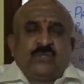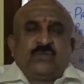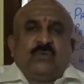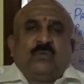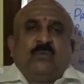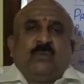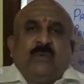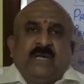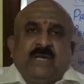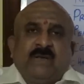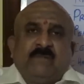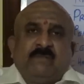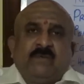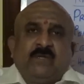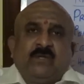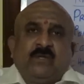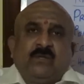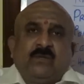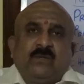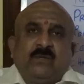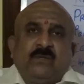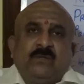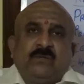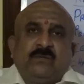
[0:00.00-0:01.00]
So whenever
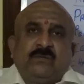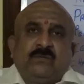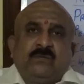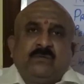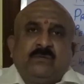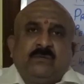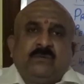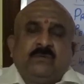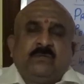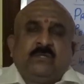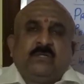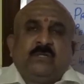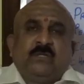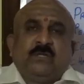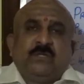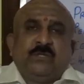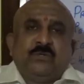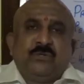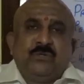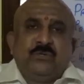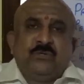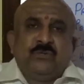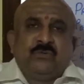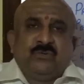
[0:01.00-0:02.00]
you are going to
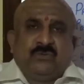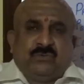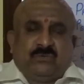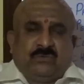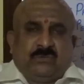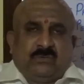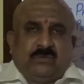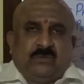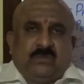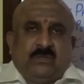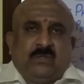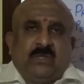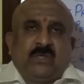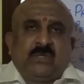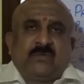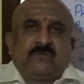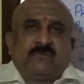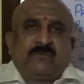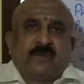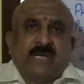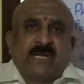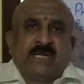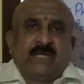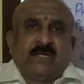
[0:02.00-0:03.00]
do or
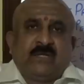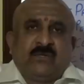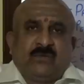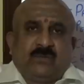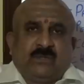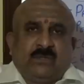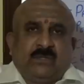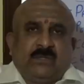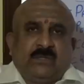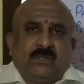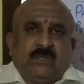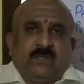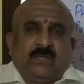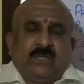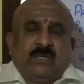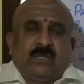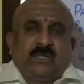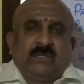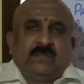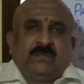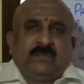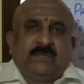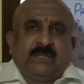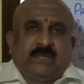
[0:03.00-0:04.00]
find out
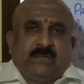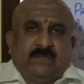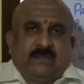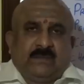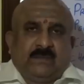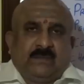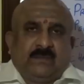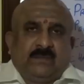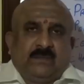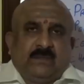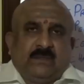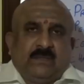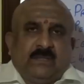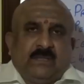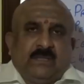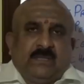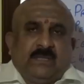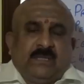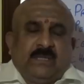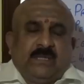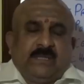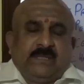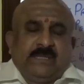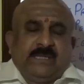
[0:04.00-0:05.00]
the
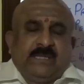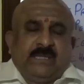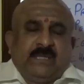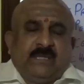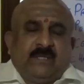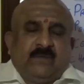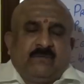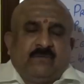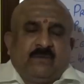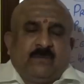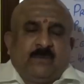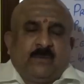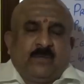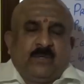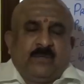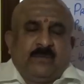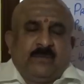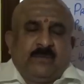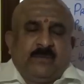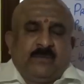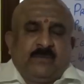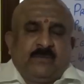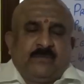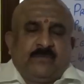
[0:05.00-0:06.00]
date of
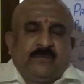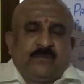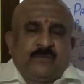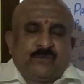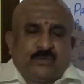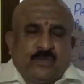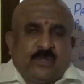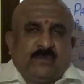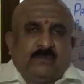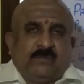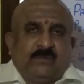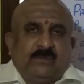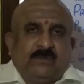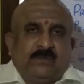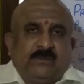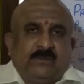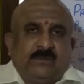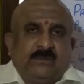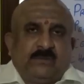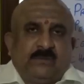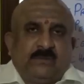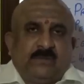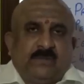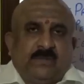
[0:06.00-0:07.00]
appointment of your job,
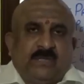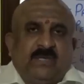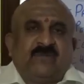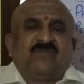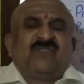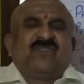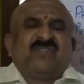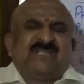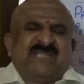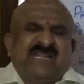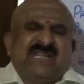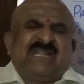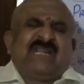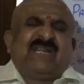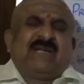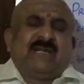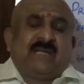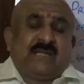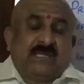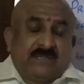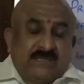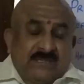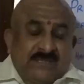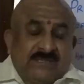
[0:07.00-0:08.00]
of course there
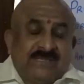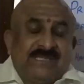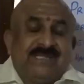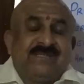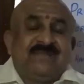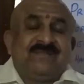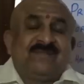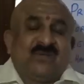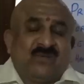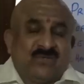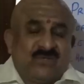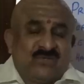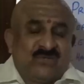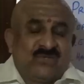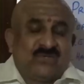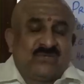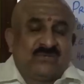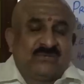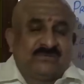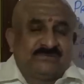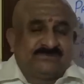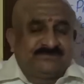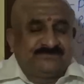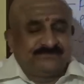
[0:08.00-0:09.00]
are other things
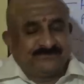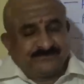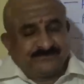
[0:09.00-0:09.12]
also.